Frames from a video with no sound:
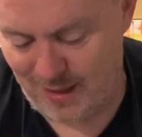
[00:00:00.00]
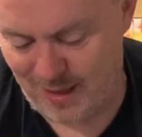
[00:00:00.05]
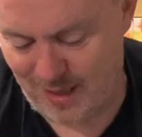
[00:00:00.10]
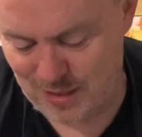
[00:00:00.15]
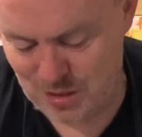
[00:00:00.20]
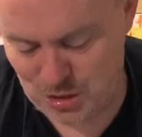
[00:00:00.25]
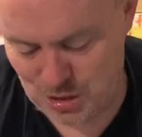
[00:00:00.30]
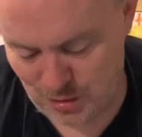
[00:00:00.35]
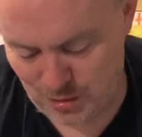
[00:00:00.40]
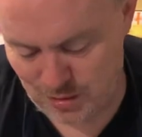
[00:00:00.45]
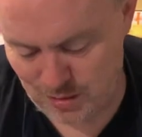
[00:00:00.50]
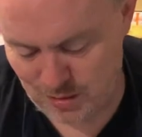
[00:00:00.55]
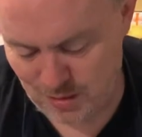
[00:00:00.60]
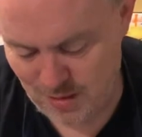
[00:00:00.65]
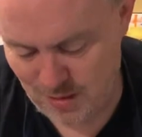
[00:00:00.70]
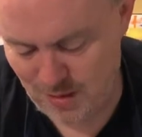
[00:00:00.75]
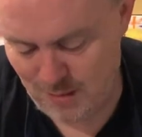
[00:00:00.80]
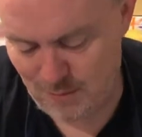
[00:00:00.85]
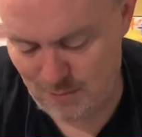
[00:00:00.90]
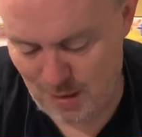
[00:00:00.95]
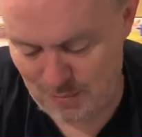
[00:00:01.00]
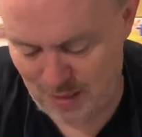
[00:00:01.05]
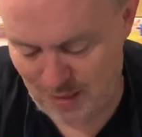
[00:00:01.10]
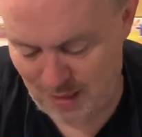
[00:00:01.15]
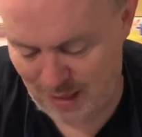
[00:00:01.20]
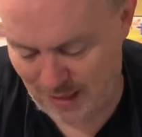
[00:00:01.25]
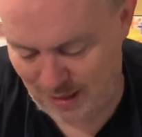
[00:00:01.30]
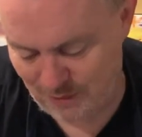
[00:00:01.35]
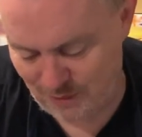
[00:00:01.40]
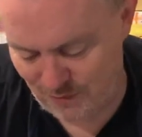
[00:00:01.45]
I should, maybe
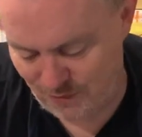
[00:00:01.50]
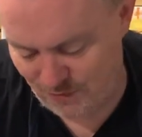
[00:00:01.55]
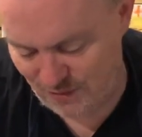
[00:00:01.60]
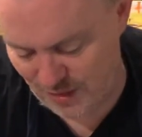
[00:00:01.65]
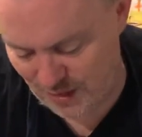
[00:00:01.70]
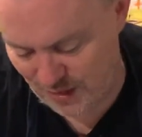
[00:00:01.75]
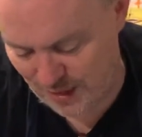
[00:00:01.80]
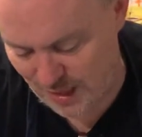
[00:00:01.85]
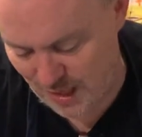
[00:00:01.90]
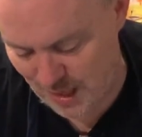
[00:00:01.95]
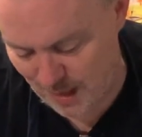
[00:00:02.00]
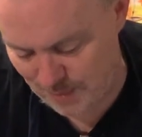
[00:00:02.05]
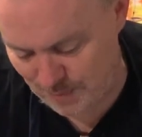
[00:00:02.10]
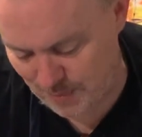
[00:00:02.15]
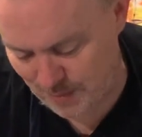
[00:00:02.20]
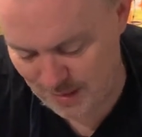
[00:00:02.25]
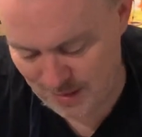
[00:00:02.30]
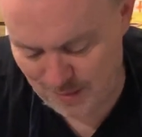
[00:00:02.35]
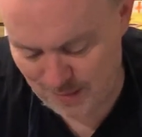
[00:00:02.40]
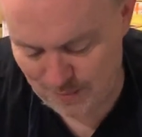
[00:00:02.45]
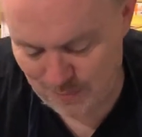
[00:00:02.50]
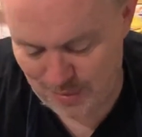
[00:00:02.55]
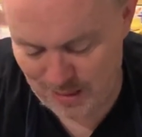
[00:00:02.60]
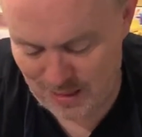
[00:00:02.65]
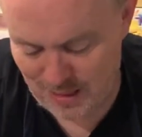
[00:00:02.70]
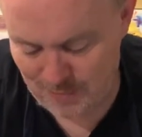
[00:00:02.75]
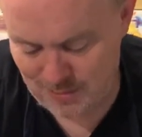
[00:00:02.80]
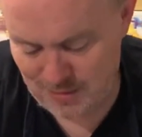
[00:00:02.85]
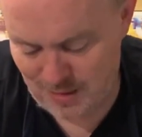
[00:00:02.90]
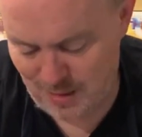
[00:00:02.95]
like even fill it up, but
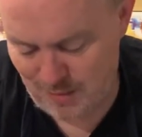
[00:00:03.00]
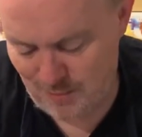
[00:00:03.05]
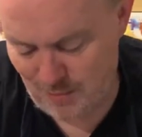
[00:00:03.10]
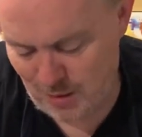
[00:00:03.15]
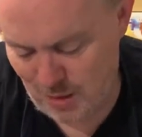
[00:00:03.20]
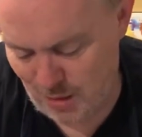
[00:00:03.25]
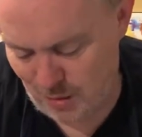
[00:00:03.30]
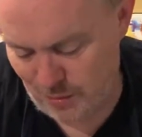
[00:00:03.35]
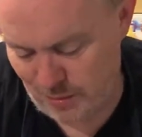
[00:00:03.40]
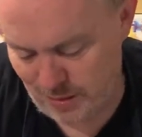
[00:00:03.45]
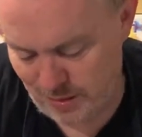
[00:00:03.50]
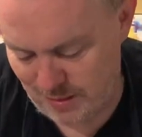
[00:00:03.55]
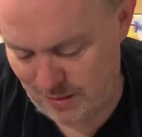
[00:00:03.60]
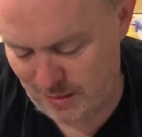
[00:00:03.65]
I'm gonna go with it.